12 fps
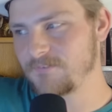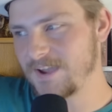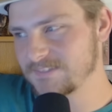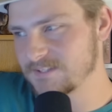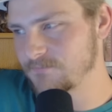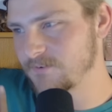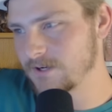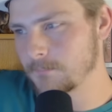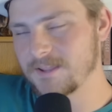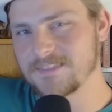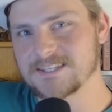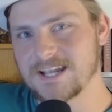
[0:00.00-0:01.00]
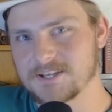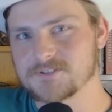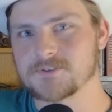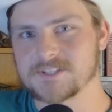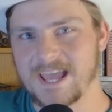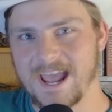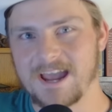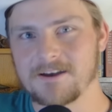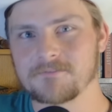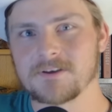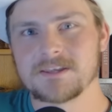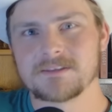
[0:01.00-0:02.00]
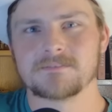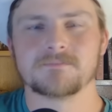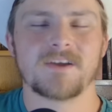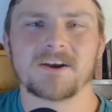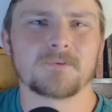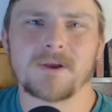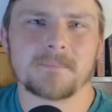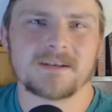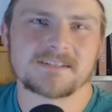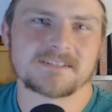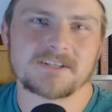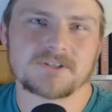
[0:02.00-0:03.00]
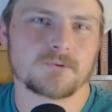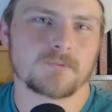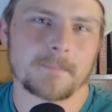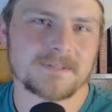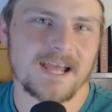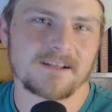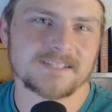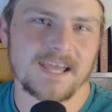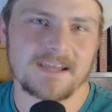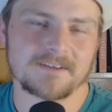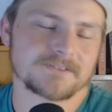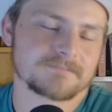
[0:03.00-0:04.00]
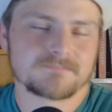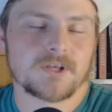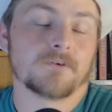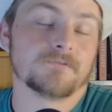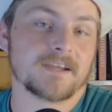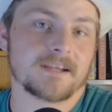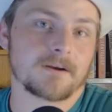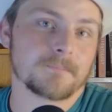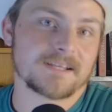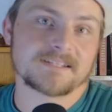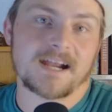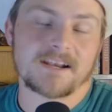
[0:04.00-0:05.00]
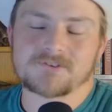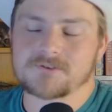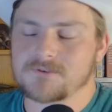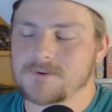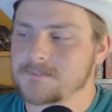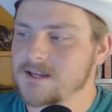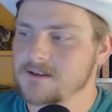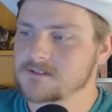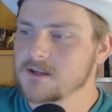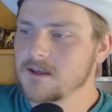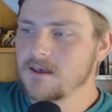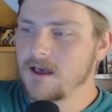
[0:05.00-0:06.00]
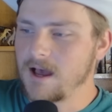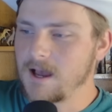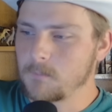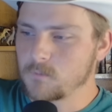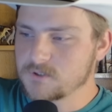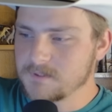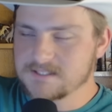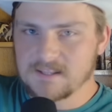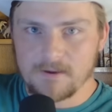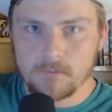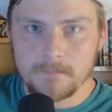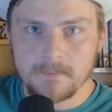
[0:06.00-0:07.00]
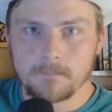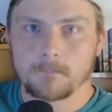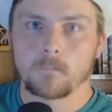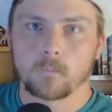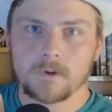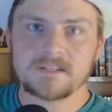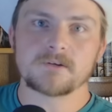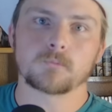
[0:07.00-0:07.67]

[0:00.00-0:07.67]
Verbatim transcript: fact, the vertebrae that dinosaurs have, very reminiscent to reptile tails, go figure, because dinosaurs are reptiles, which means that they would have been really